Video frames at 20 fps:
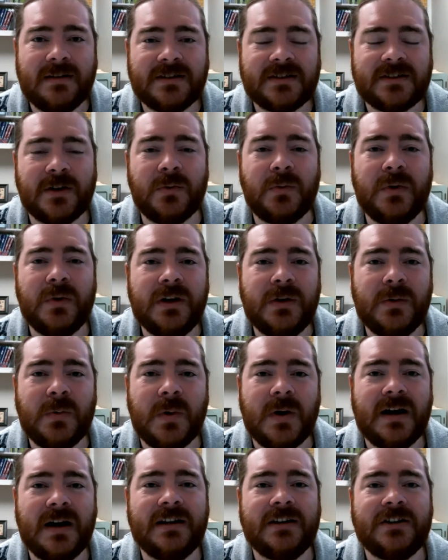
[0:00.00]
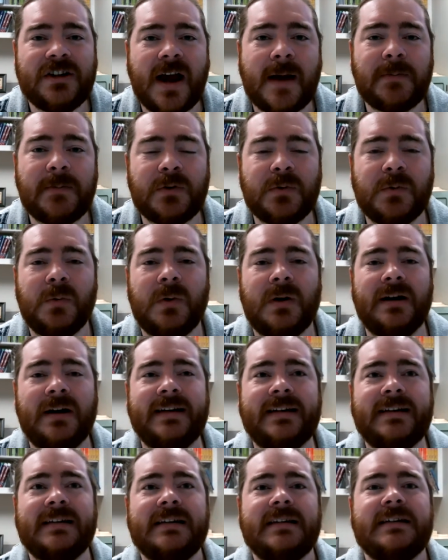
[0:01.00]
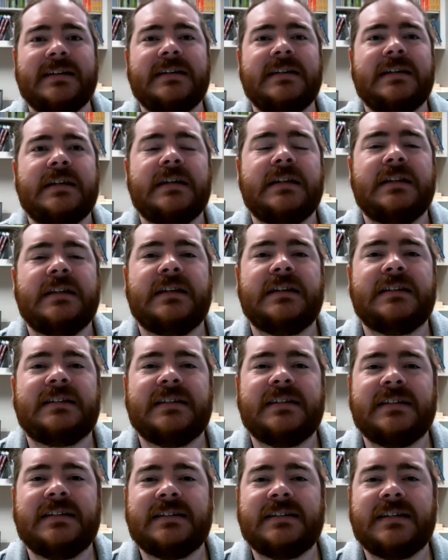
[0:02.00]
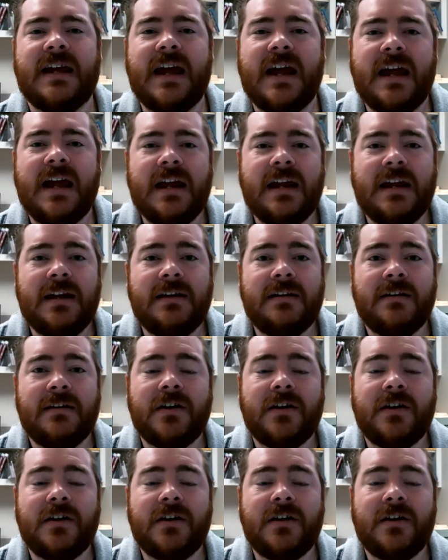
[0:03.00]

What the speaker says: So week one, chapter one, this is a